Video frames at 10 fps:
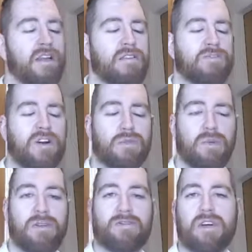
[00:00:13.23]
First
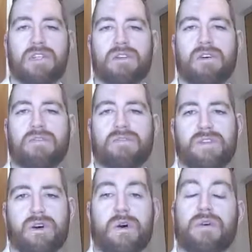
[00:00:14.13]
sort of
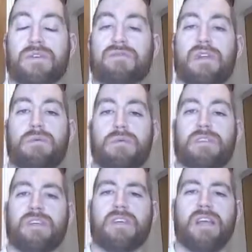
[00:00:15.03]
horse of note,
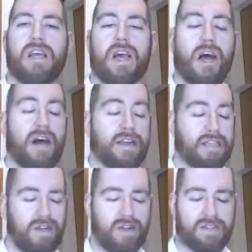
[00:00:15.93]
and it's
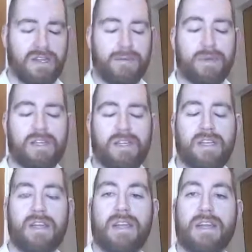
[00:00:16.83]
not a tip,
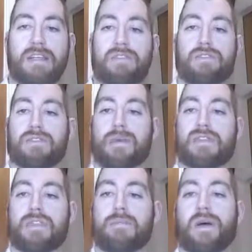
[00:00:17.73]
is just to
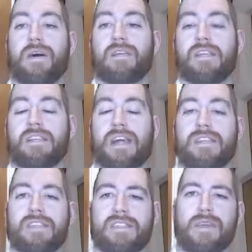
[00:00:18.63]
basically point out that it's nice
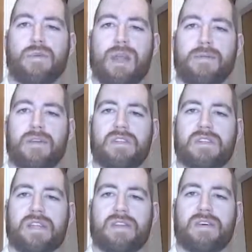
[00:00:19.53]
to see Willie Mullins
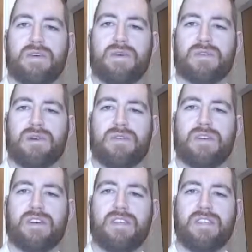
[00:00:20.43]
sending a horse
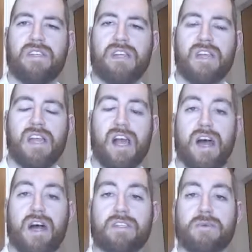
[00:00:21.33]
over
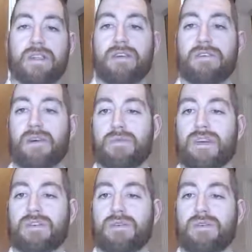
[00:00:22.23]
to a little known
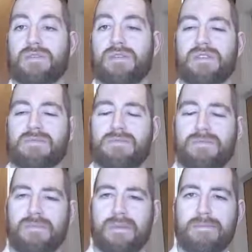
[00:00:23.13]
racecourse such as
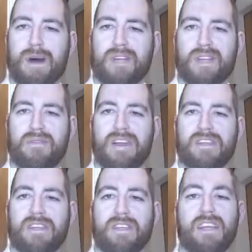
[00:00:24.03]
Market
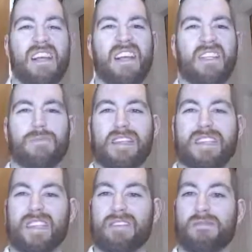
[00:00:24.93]
Racing,
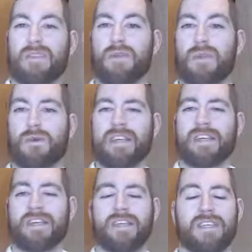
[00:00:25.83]
especially during the
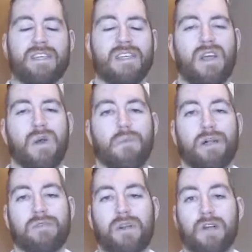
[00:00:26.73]
week.
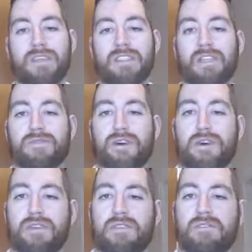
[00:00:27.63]
Whether or not this is the
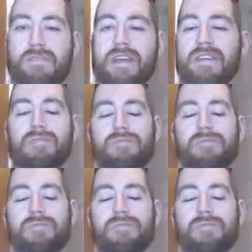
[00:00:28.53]
first of many